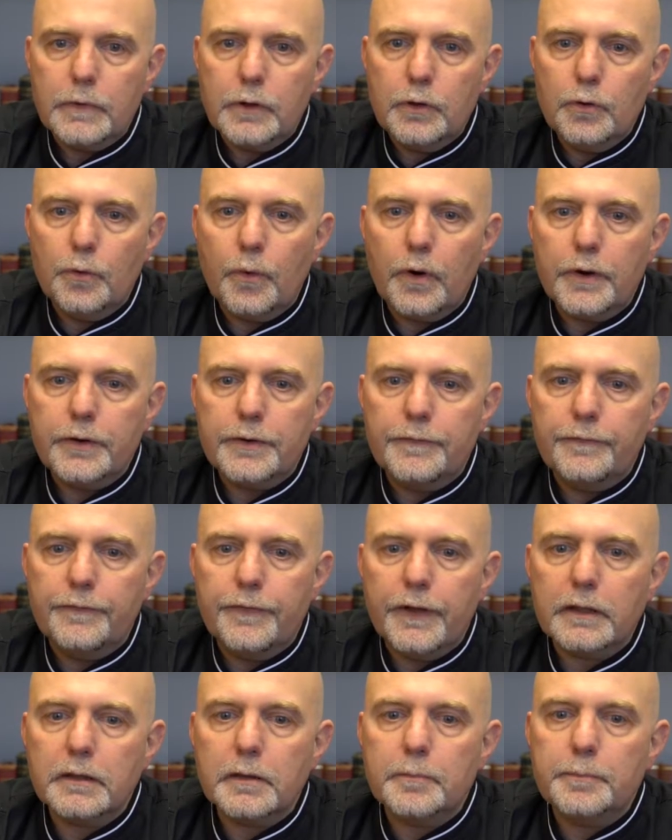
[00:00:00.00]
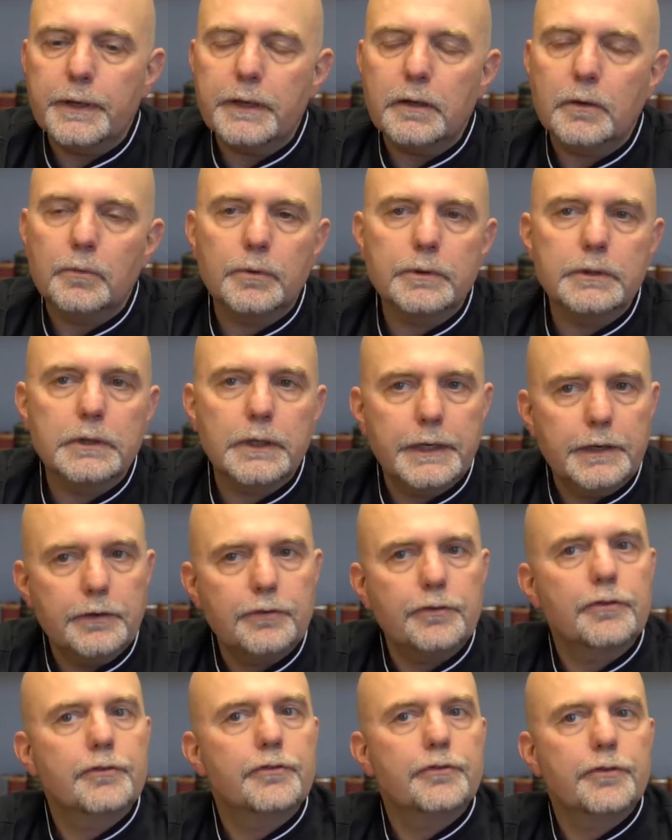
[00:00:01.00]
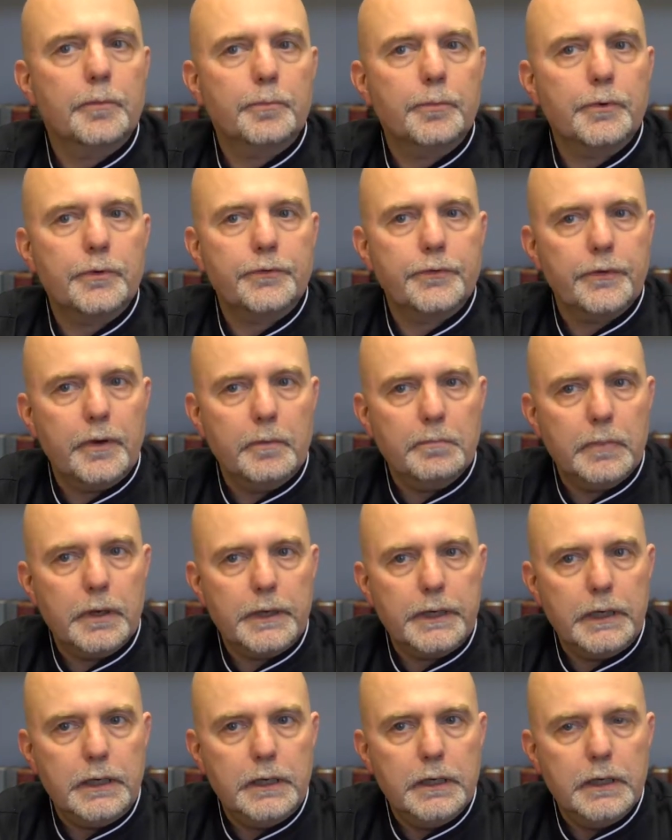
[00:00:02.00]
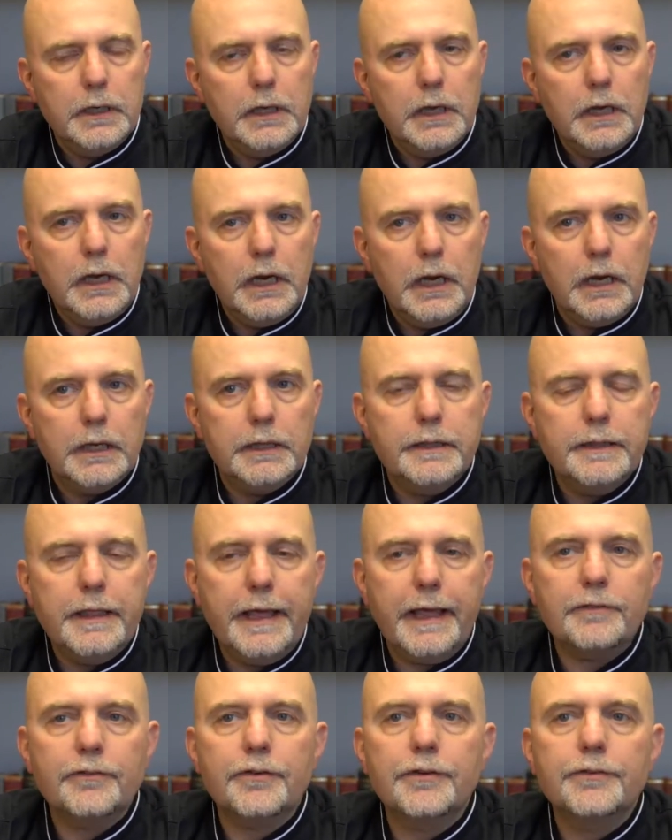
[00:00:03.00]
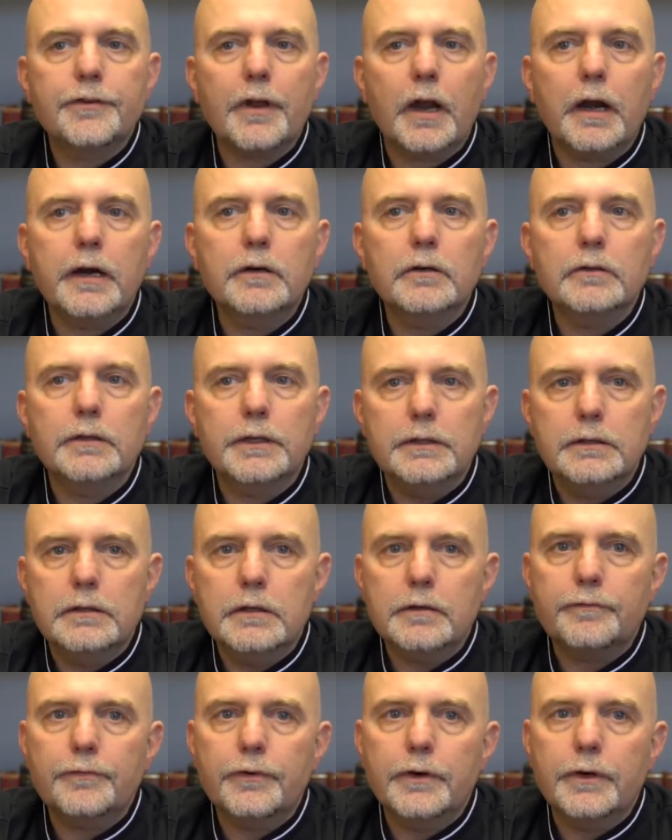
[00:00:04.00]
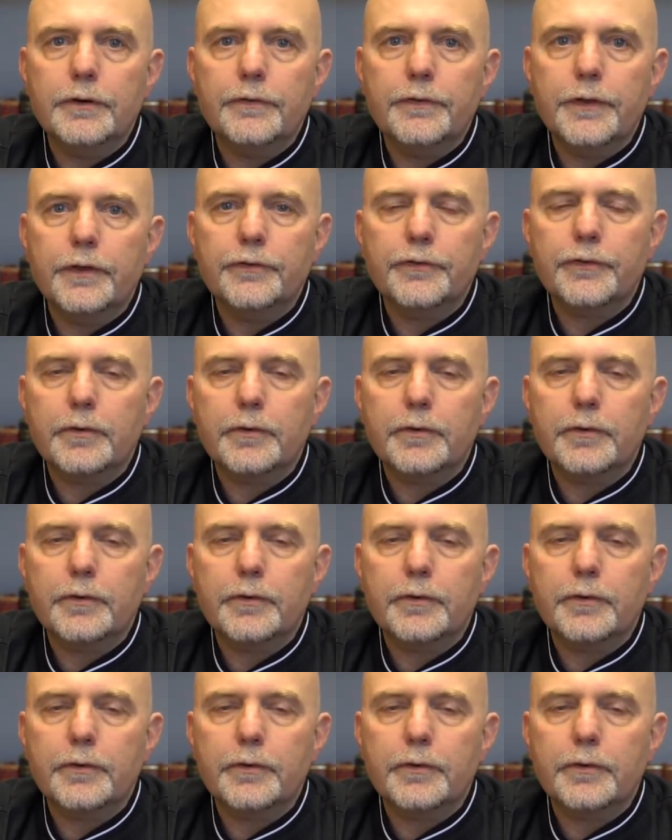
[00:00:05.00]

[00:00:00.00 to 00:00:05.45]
You're developing a relationship with somebody, and that's entirely different than